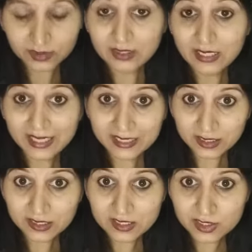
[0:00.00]
Like
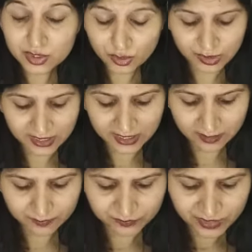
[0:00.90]
in this story,
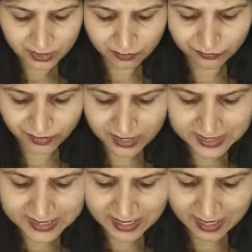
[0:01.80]
the
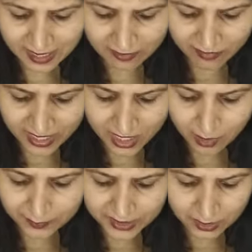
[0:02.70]
first I wake
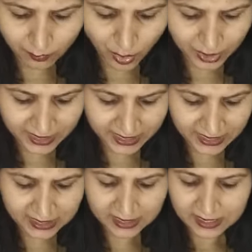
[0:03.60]
up in the
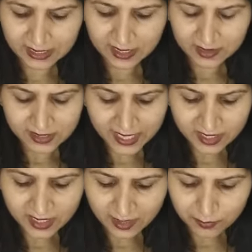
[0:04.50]
morning,
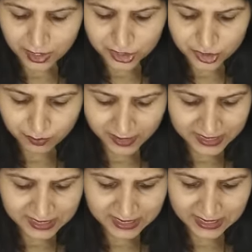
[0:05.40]
then I brush my
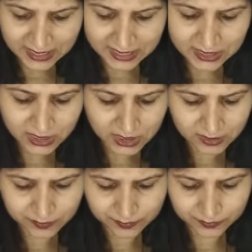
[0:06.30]
teeth,
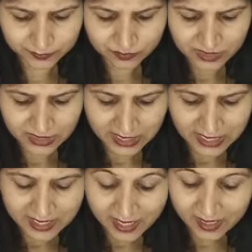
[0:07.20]

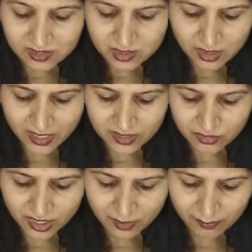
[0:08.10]
next I
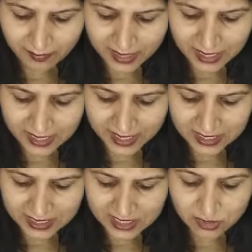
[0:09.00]
drink milk
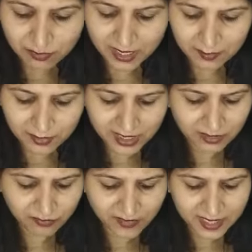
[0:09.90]
and eat my
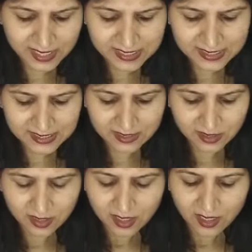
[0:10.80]
breakfast,
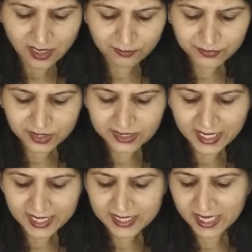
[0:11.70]
after
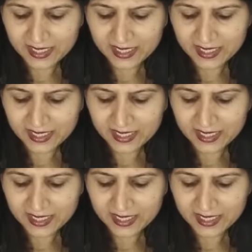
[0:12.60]
that I